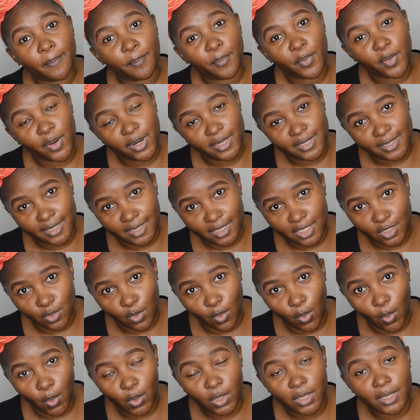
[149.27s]
press it
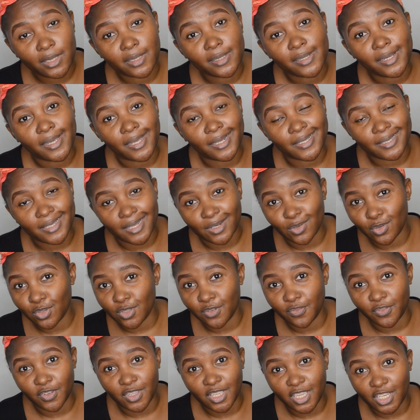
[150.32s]
on. It's a
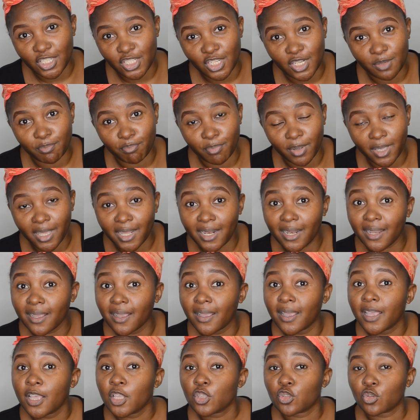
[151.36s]
notification bell.
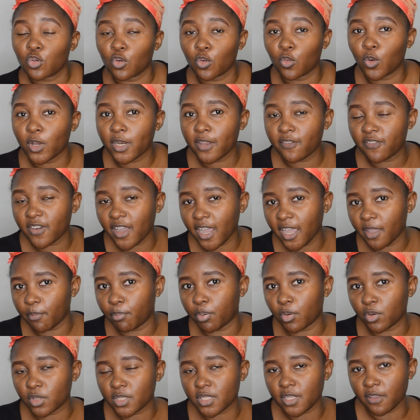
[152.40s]
So whenever I
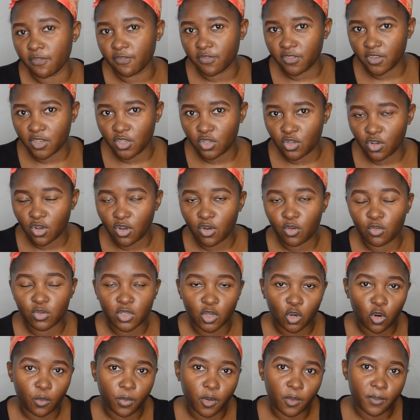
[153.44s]
post a video,
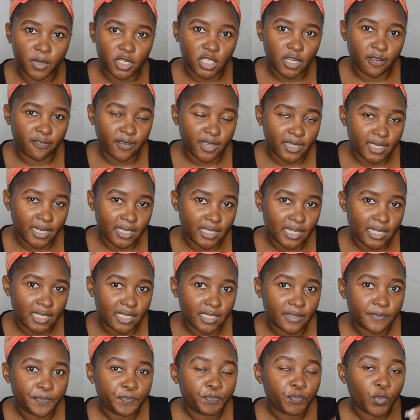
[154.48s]
utakuwa umeshapata
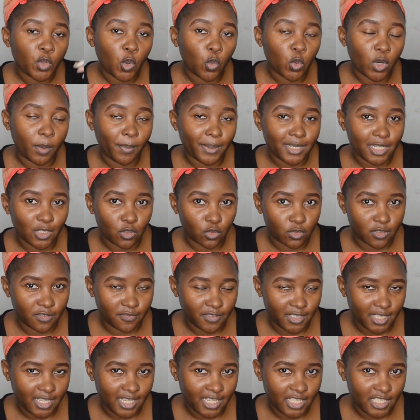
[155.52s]
unapata
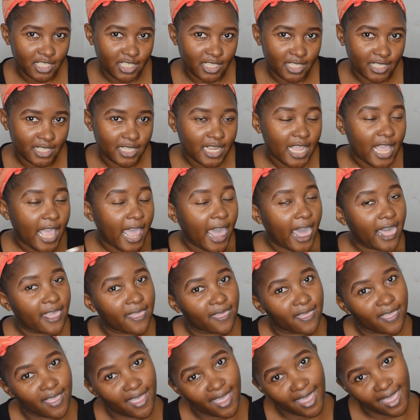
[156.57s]
notification.
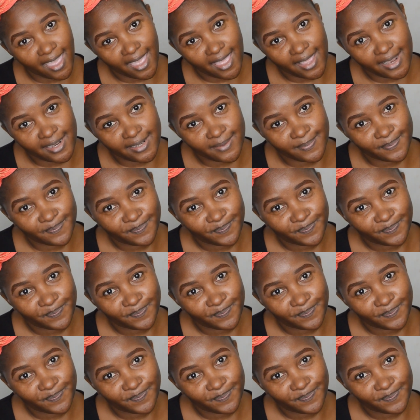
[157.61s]
And then